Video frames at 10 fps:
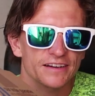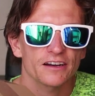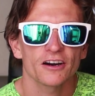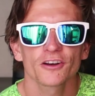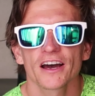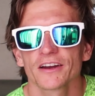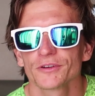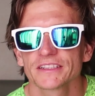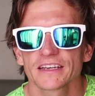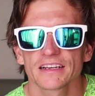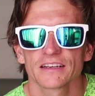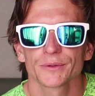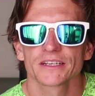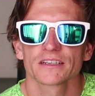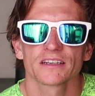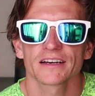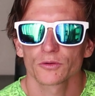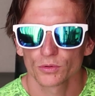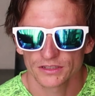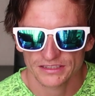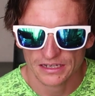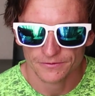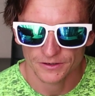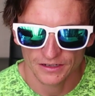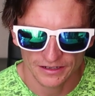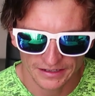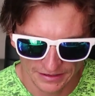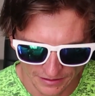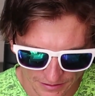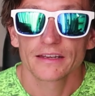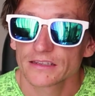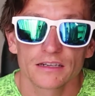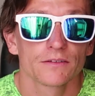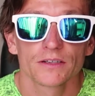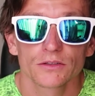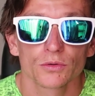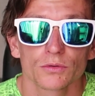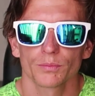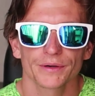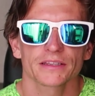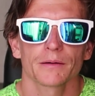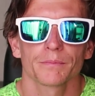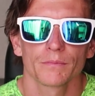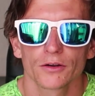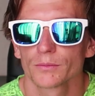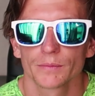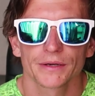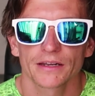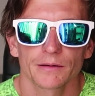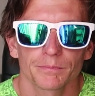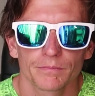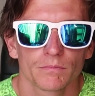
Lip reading: like an online retailer where you can like order stuff online, get it delivered or picked up. I normally pick it up.